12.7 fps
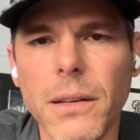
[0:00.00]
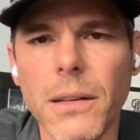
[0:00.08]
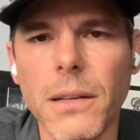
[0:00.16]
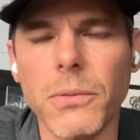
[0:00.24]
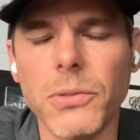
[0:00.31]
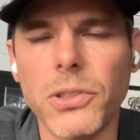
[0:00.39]

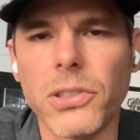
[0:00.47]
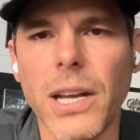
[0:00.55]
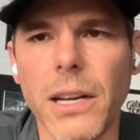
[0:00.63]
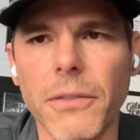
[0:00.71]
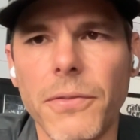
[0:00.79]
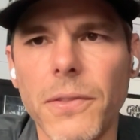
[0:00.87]
was just
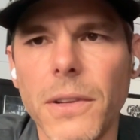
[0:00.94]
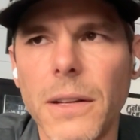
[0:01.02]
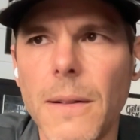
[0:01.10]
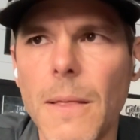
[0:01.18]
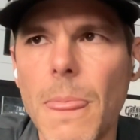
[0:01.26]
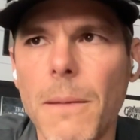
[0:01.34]
kind of
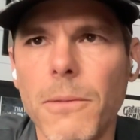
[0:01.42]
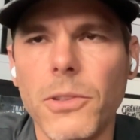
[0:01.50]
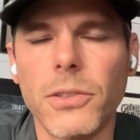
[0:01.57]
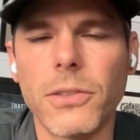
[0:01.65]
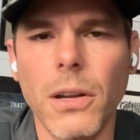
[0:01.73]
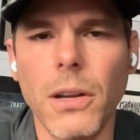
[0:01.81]

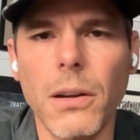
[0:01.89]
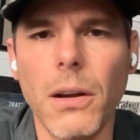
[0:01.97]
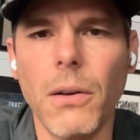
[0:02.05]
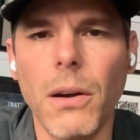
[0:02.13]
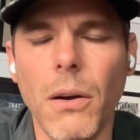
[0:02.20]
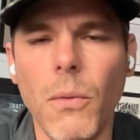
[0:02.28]
just
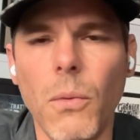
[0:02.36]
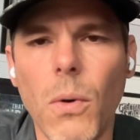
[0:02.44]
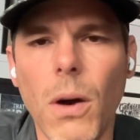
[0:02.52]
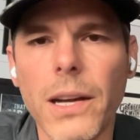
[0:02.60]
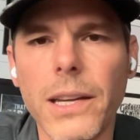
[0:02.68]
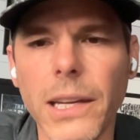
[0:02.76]
a
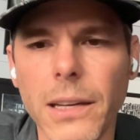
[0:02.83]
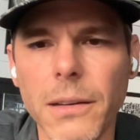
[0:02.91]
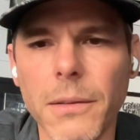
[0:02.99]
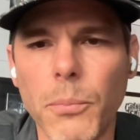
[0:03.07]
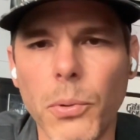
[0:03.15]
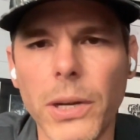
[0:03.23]

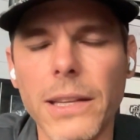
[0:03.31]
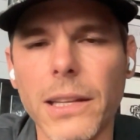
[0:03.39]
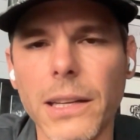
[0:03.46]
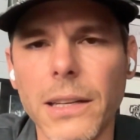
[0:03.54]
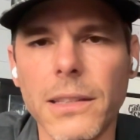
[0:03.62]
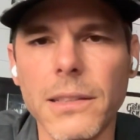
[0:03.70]
walking,
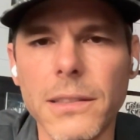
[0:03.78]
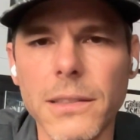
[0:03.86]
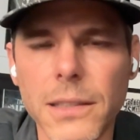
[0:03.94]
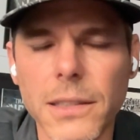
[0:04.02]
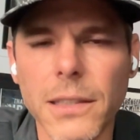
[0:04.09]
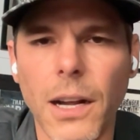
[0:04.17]
breathing
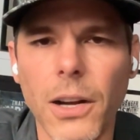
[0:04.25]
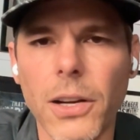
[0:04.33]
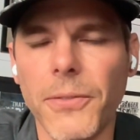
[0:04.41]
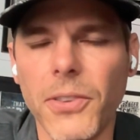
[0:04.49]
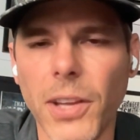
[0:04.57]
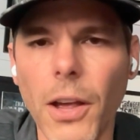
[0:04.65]
hunk
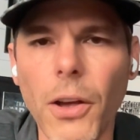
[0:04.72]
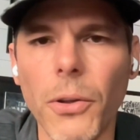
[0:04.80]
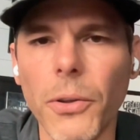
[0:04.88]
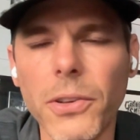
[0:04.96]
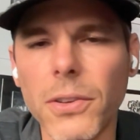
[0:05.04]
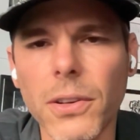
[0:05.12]
of
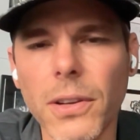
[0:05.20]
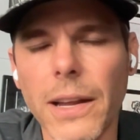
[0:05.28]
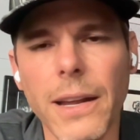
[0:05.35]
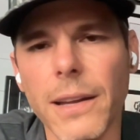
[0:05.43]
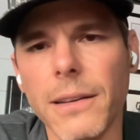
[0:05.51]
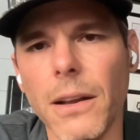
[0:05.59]
cells. I
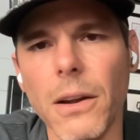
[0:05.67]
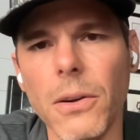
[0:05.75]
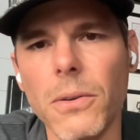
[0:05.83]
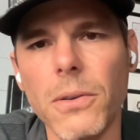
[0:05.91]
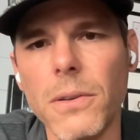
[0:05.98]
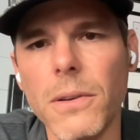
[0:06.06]
had
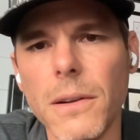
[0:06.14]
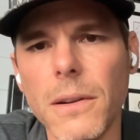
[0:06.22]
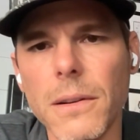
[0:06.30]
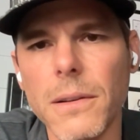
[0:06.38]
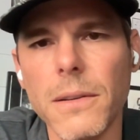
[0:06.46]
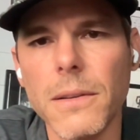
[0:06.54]
no
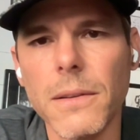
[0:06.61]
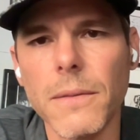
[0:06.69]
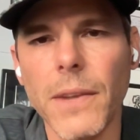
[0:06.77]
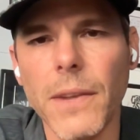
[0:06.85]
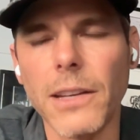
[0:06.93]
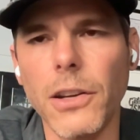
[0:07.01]

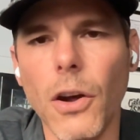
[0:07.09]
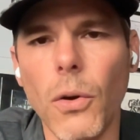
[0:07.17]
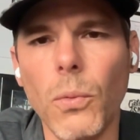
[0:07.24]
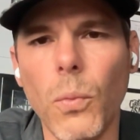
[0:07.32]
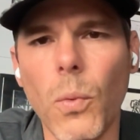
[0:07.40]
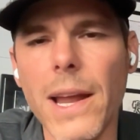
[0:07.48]

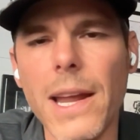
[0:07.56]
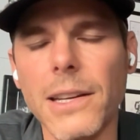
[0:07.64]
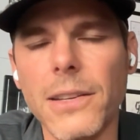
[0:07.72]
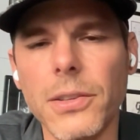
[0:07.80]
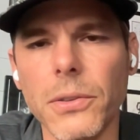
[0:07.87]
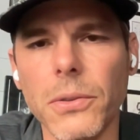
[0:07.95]
way
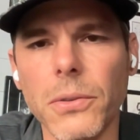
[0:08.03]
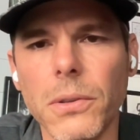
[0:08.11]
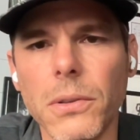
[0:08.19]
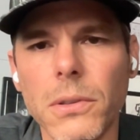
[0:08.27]
to